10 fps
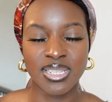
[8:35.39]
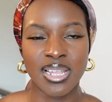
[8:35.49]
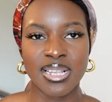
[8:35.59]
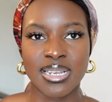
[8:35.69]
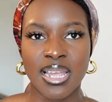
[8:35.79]
and
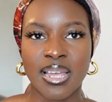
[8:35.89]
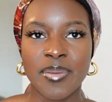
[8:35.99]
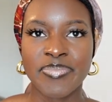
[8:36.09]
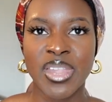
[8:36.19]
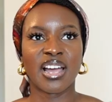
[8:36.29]
things like
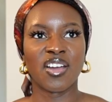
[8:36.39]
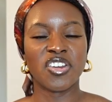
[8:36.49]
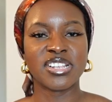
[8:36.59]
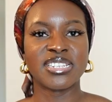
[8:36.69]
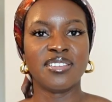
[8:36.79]
that. I
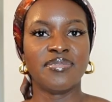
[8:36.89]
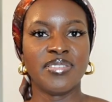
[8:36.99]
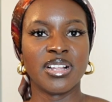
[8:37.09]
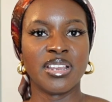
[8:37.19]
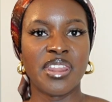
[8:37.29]
honestly
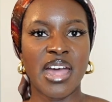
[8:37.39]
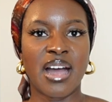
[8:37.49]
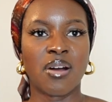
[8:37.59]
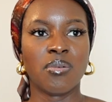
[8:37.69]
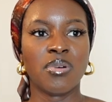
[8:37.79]
feel
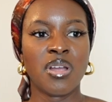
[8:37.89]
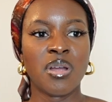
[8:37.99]
now